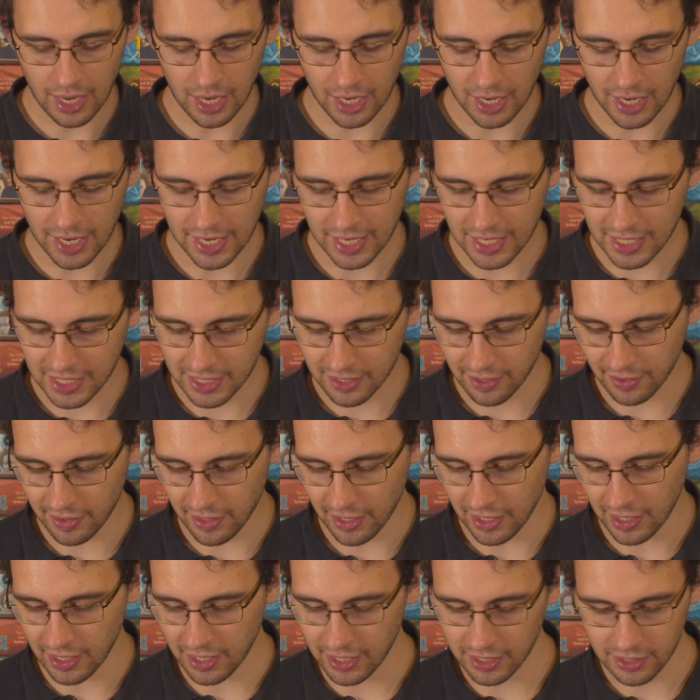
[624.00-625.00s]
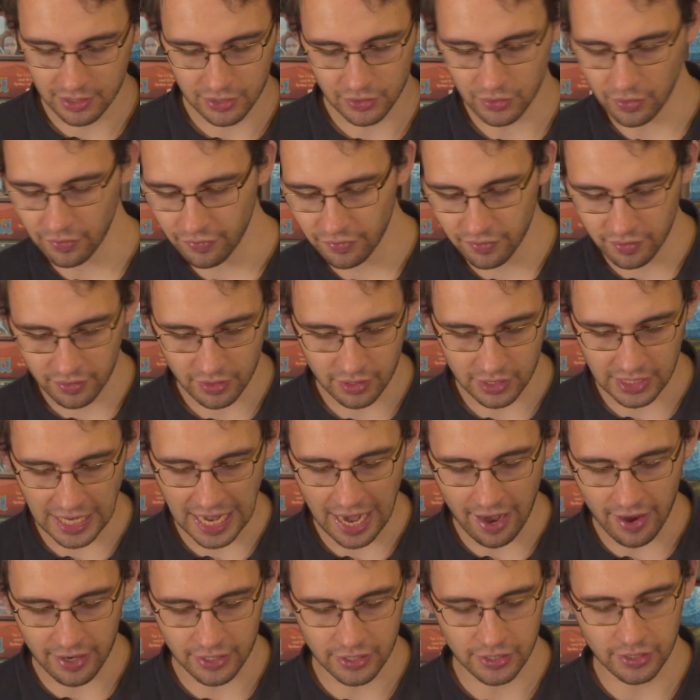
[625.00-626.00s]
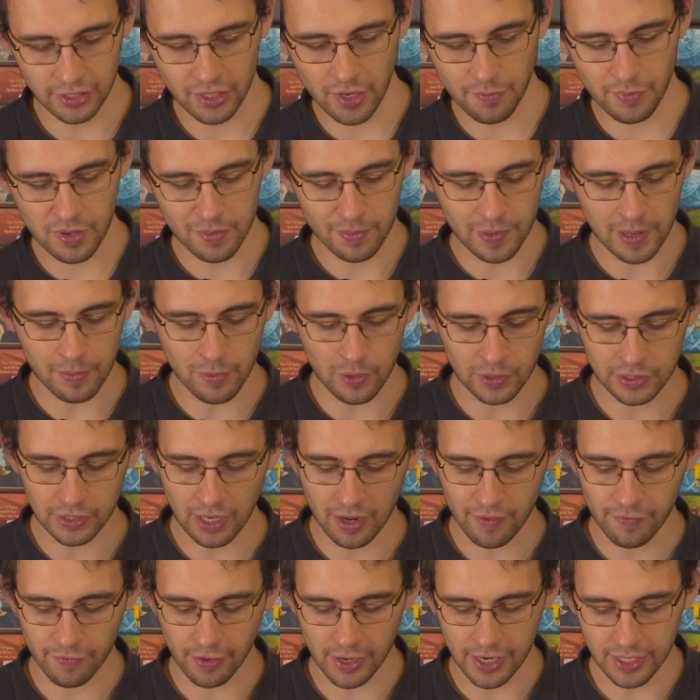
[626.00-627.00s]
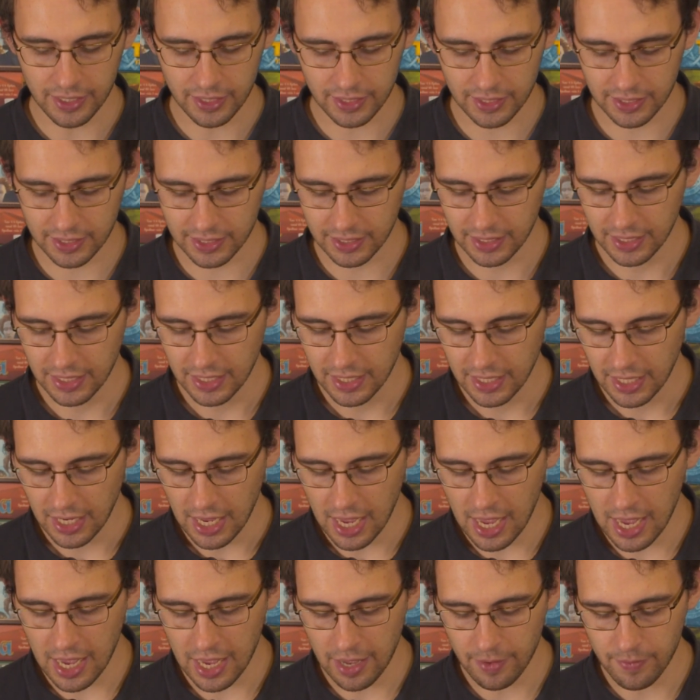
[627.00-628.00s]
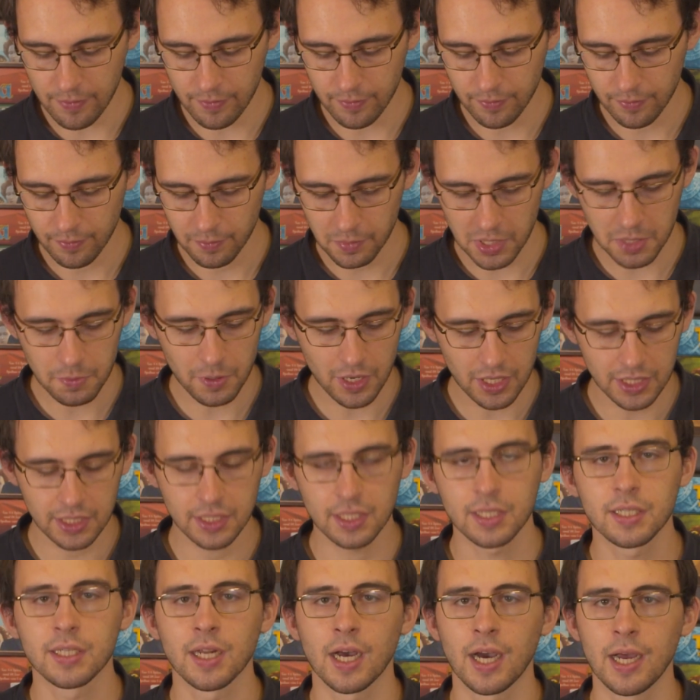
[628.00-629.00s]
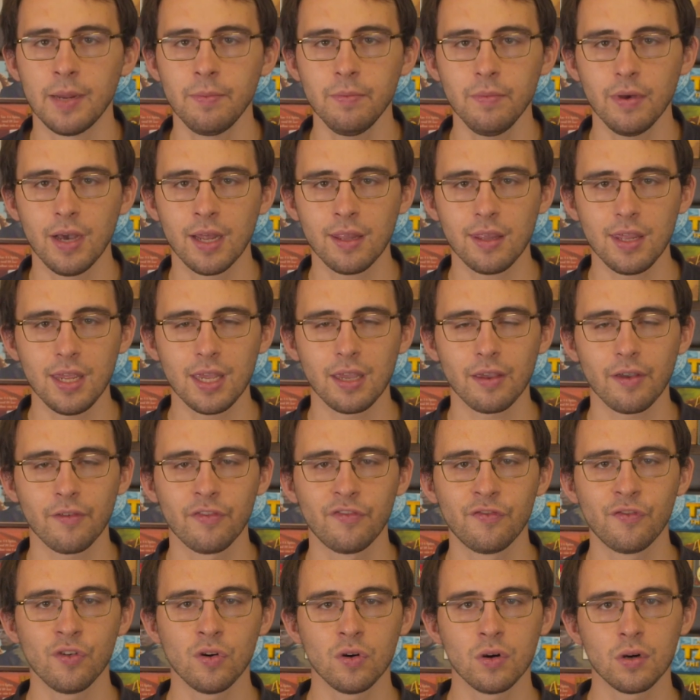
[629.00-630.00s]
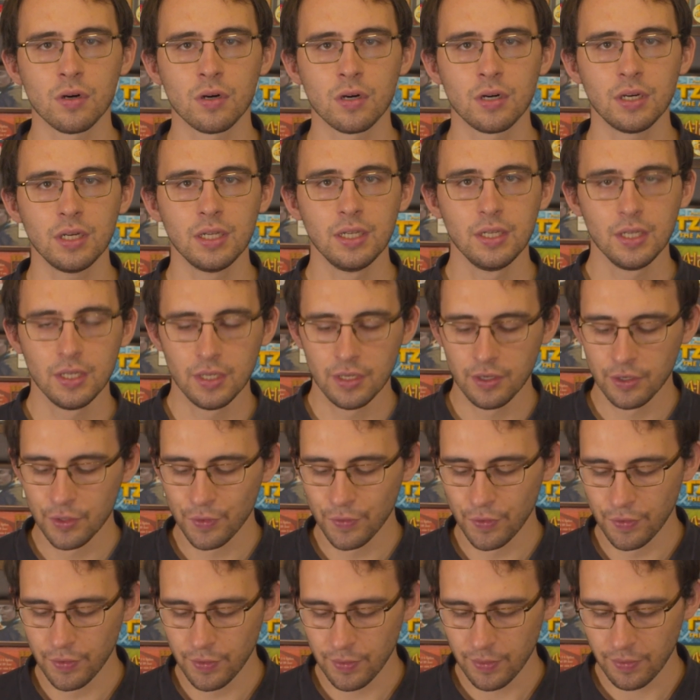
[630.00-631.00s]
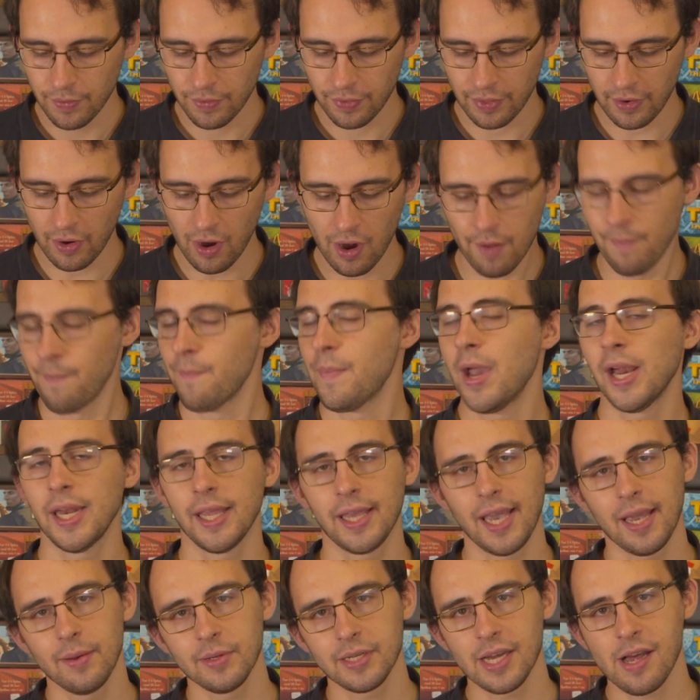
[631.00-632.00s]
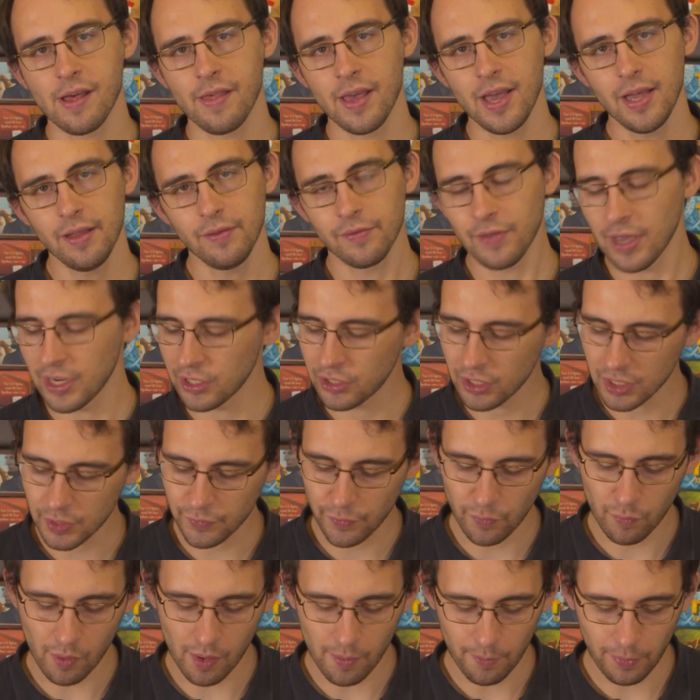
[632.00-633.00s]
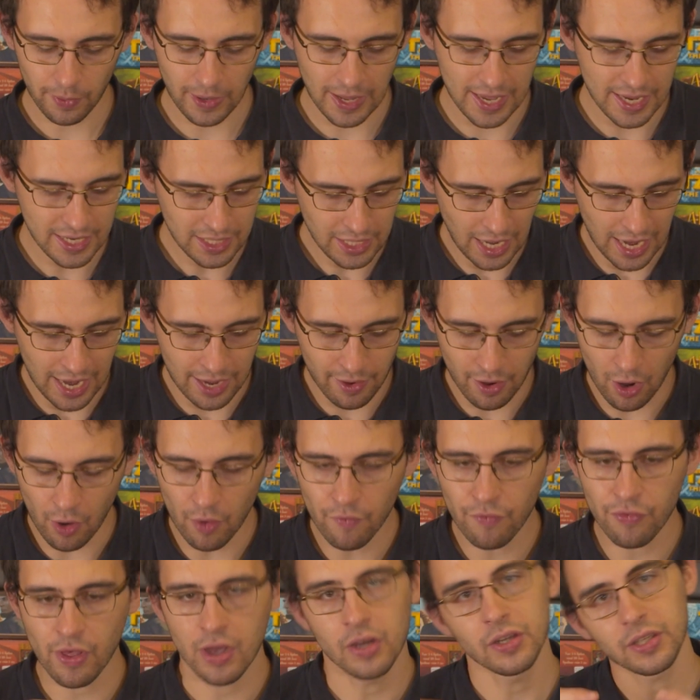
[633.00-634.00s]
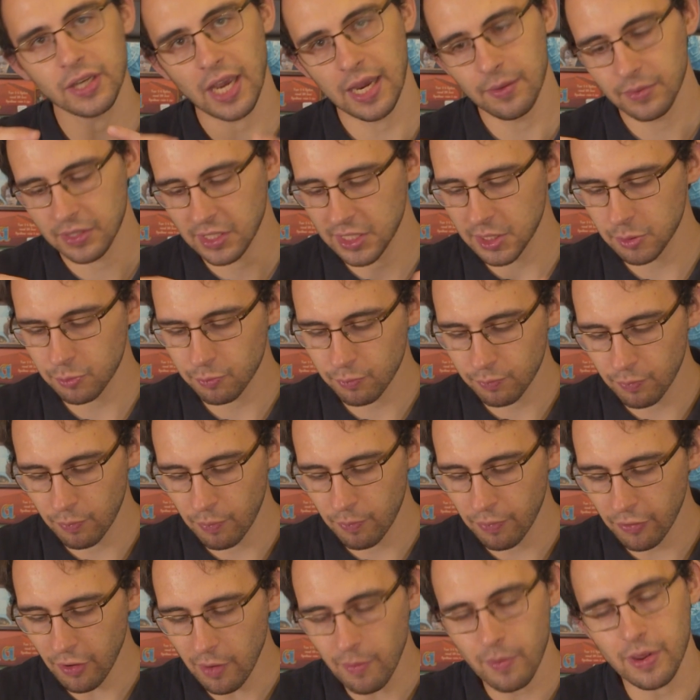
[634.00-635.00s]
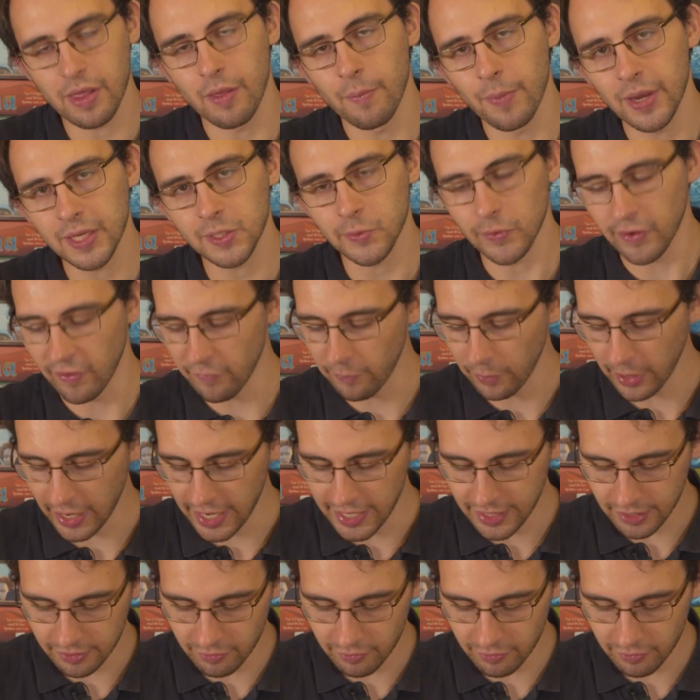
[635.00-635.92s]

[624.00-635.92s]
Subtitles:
like the sort of the characters could be a bit more diverse, but it passes the time. I think there aren't many games out there that are just for one player, and of those games is probably the best one I've played.